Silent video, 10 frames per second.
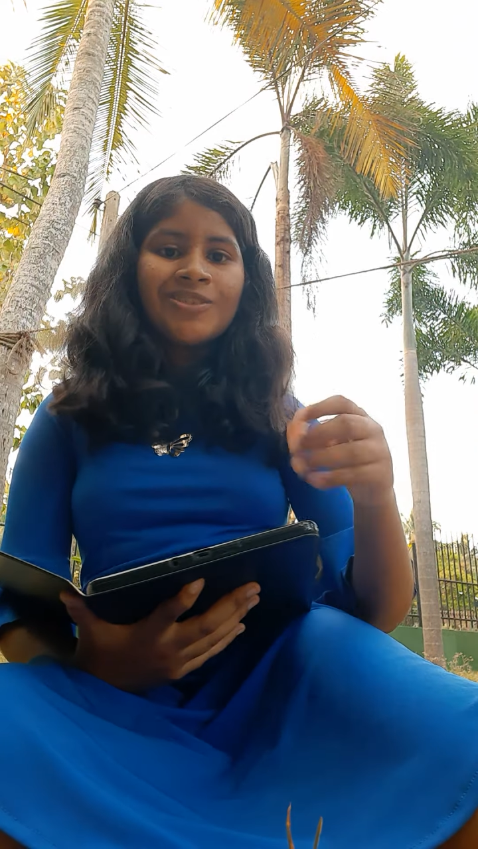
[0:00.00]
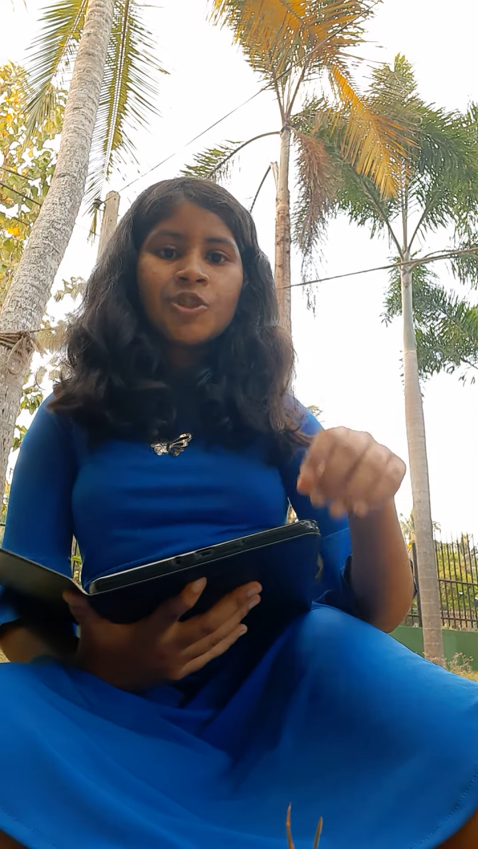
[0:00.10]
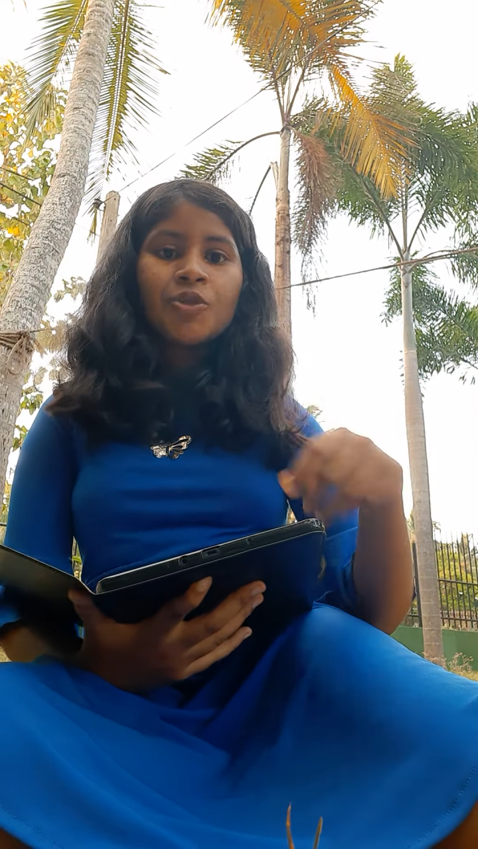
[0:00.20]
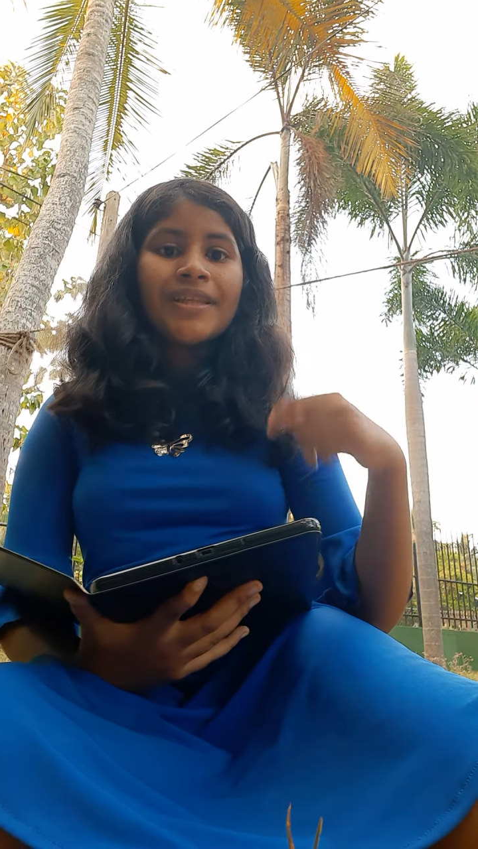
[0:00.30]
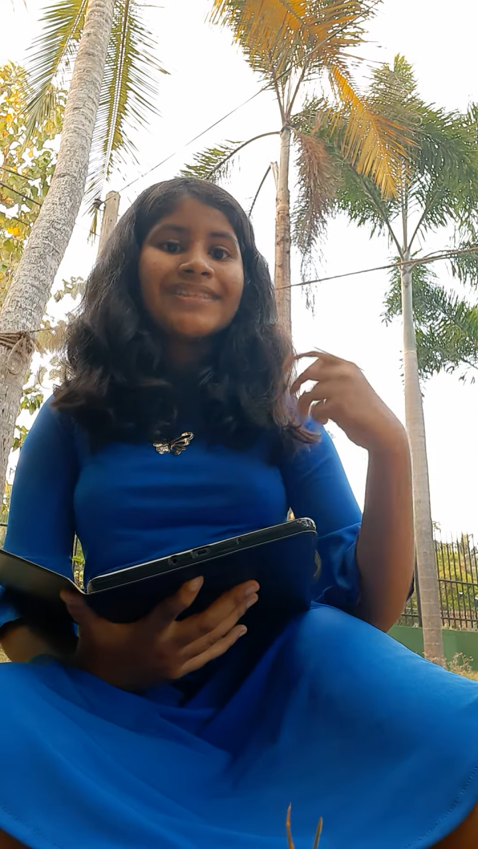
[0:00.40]

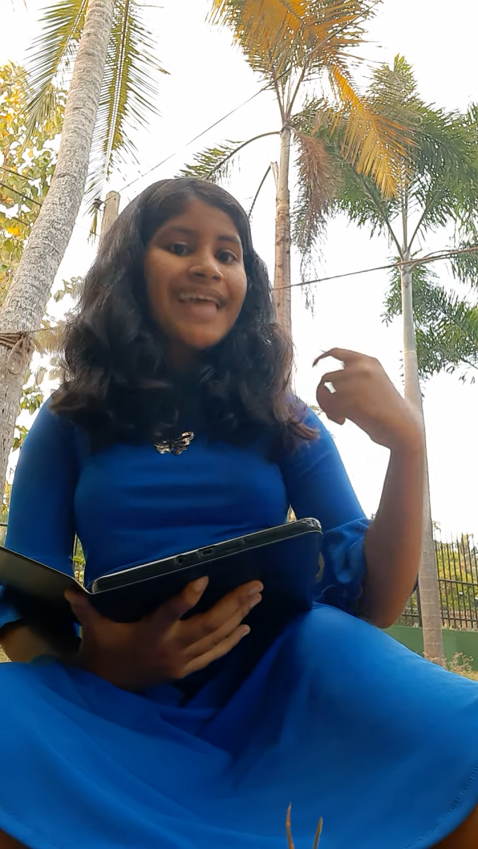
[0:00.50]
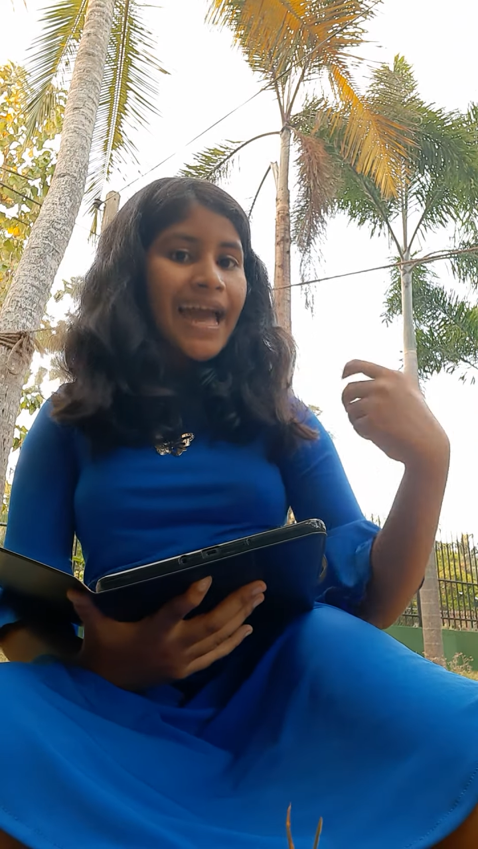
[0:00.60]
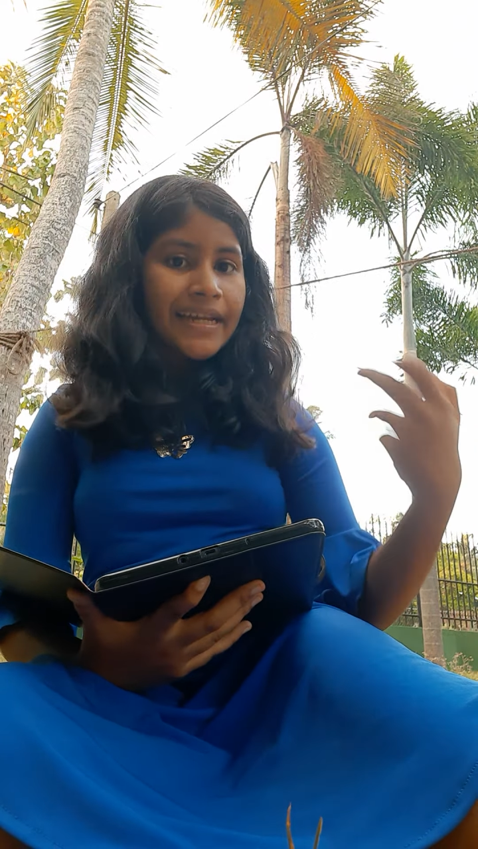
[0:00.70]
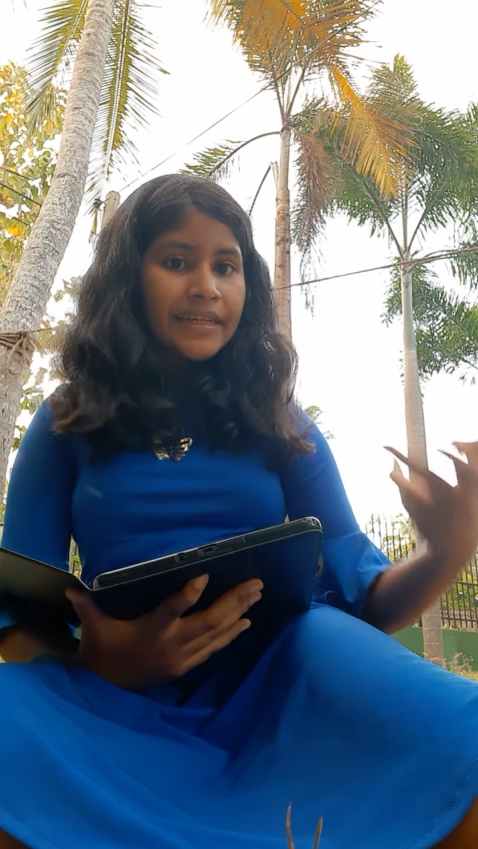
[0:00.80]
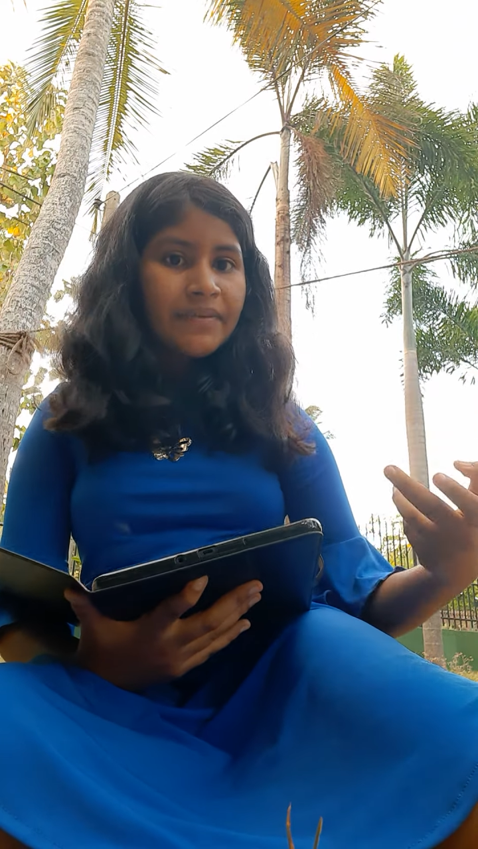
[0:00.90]
through this
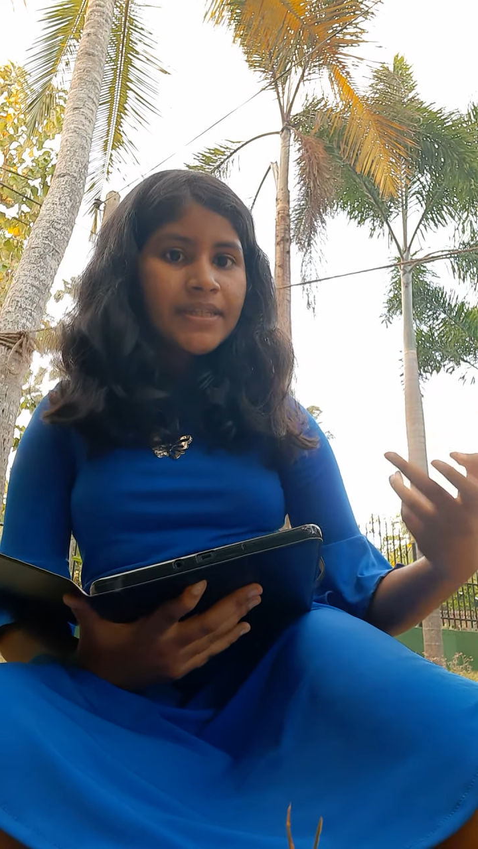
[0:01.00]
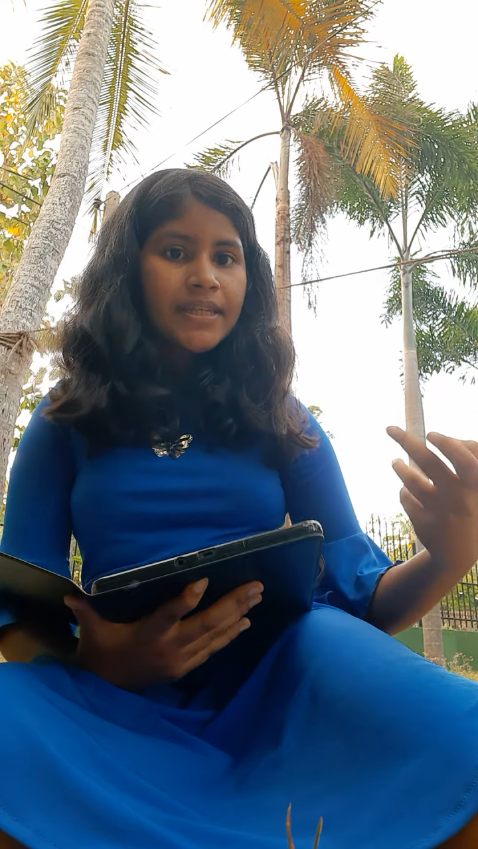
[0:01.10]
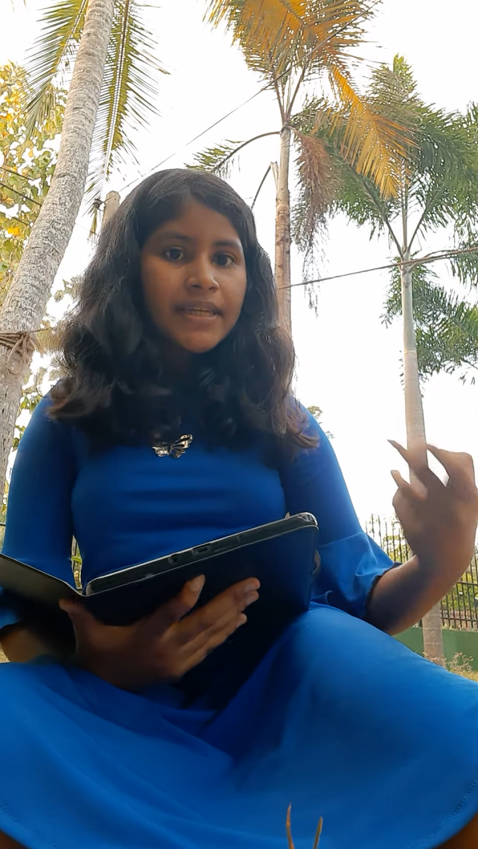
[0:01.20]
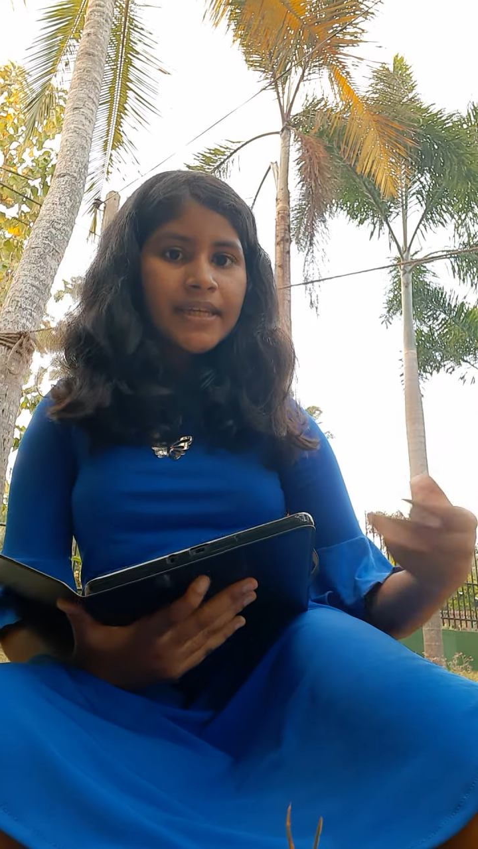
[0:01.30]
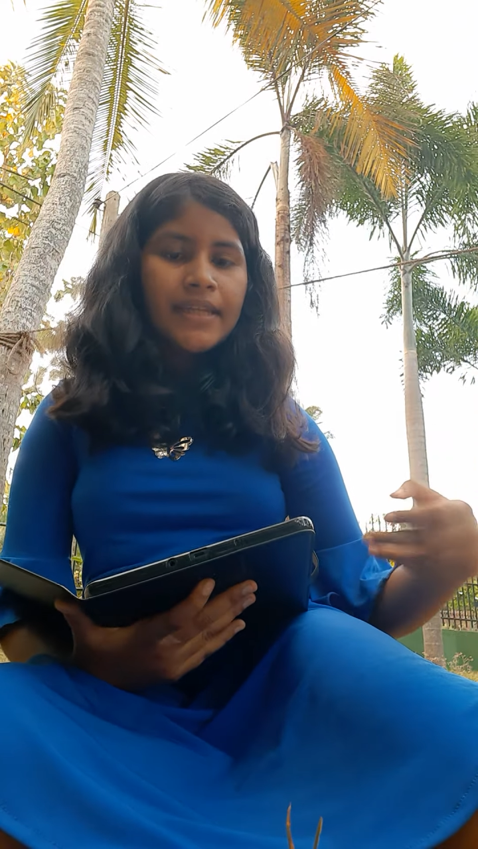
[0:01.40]

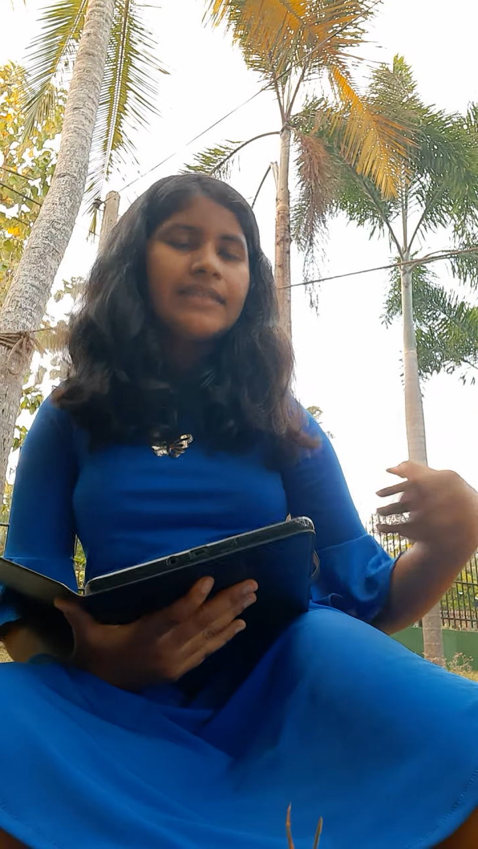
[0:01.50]
activity